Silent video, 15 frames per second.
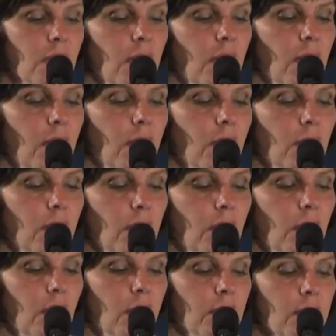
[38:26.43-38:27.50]

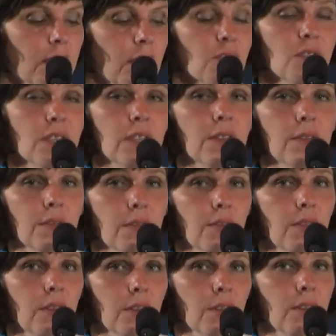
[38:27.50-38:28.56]
and it's
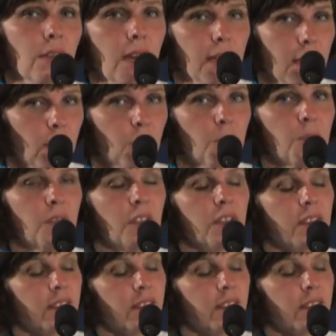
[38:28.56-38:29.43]
actually, I helped